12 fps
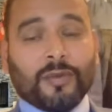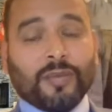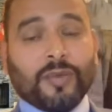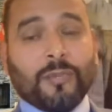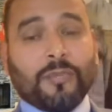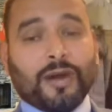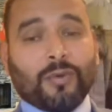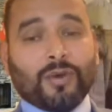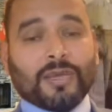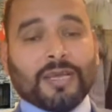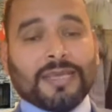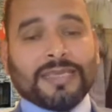Remember
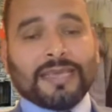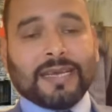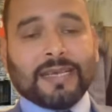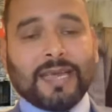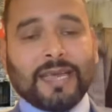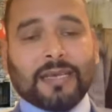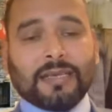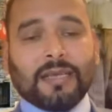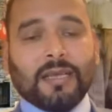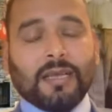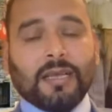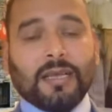what I said, that
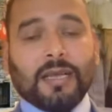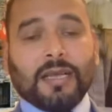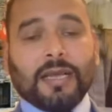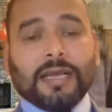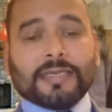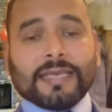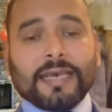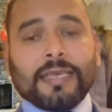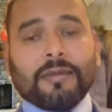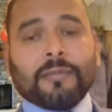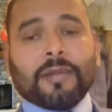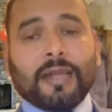
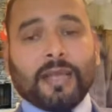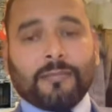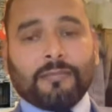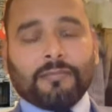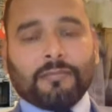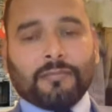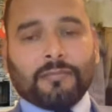asylum claim,